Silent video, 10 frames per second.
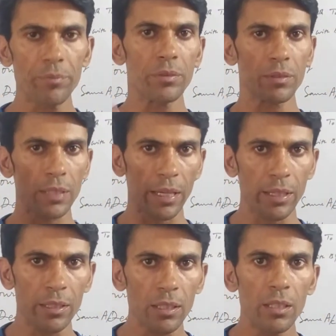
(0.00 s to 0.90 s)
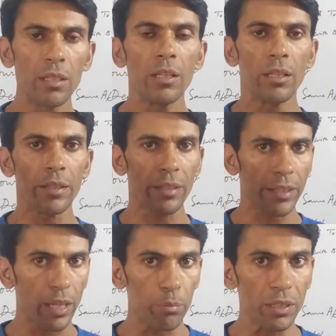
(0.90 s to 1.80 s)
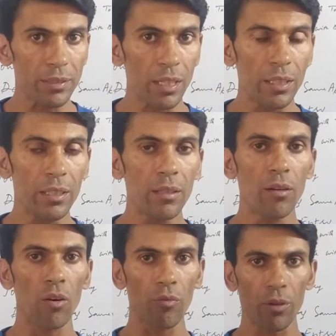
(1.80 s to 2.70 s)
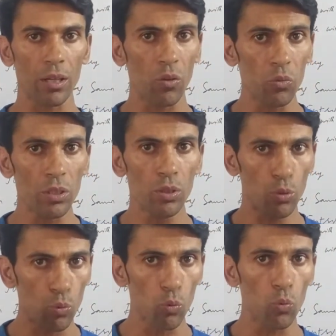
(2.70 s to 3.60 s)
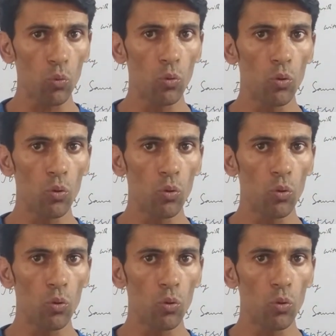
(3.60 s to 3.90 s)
Second, in the debit side of account 2,